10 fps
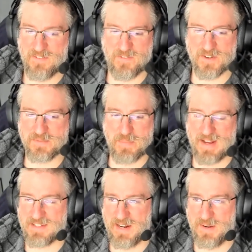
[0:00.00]
First
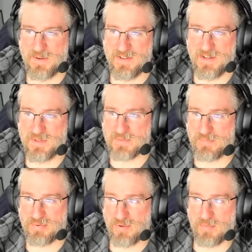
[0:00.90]
pass that I would do is
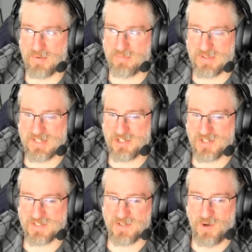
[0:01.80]
probably
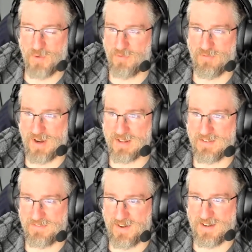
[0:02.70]
just overwrite
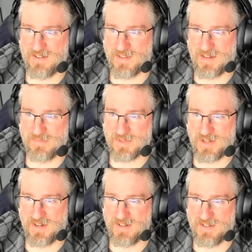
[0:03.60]
the file that I'm
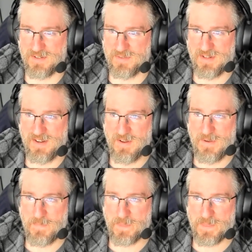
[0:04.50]
trying to do
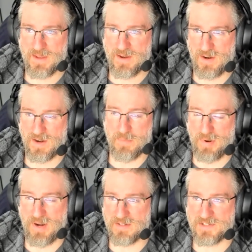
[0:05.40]
on a
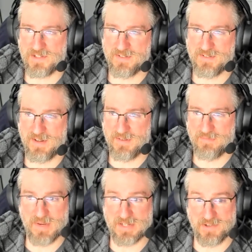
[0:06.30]
branch.
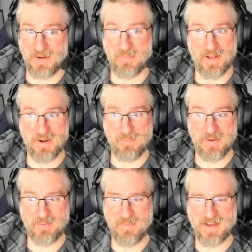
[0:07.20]
Make sure that I'm not on
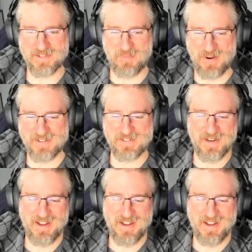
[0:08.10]
master branch.